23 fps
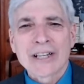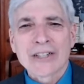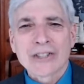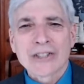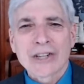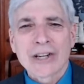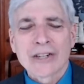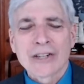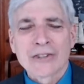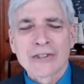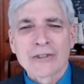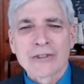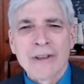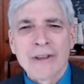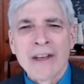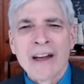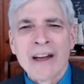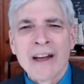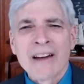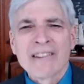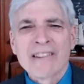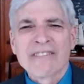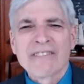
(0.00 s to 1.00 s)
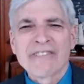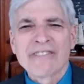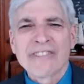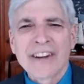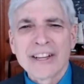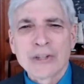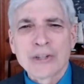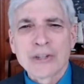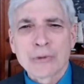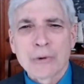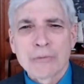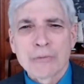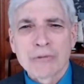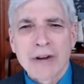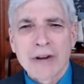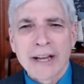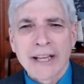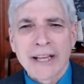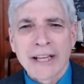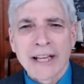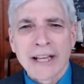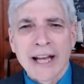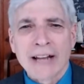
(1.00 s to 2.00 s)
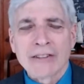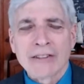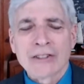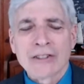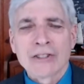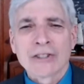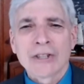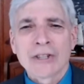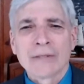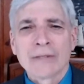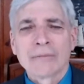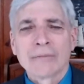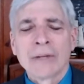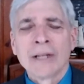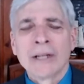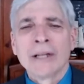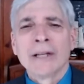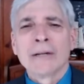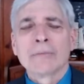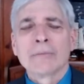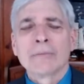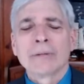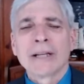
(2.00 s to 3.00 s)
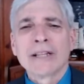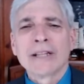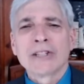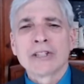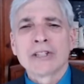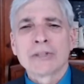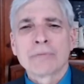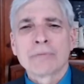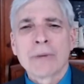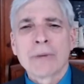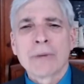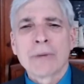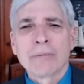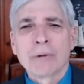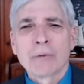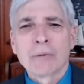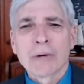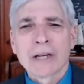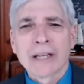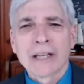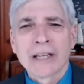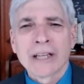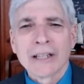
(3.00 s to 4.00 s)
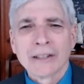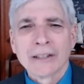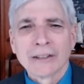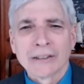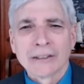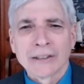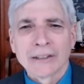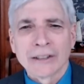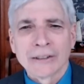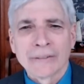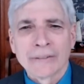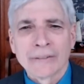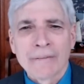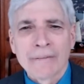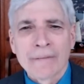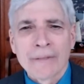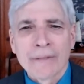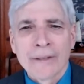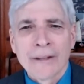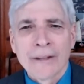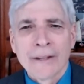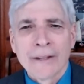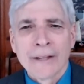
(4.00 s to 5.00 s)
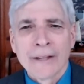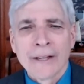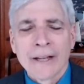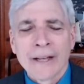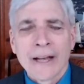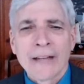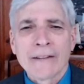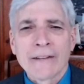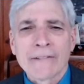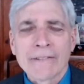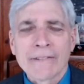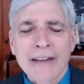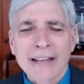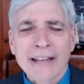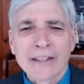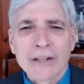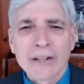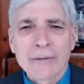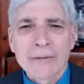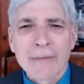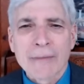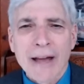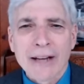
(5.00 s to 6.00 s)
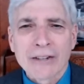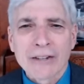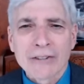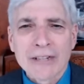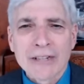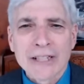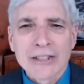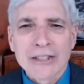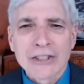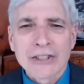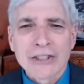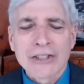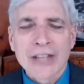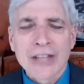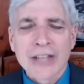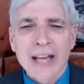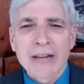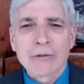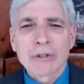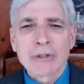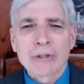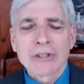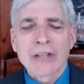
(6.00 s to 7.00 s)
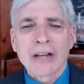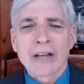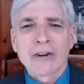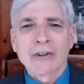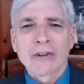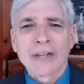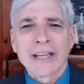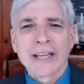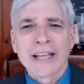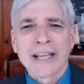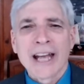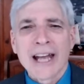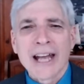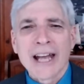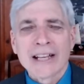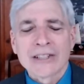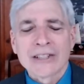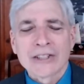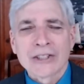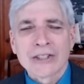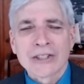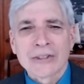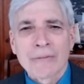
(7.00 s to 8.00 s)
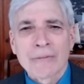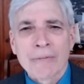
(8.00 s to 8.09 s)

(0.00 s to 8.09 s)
country. Fights were breaking out. In some places, people were killed. And the fact of the matter is that it was not only gas.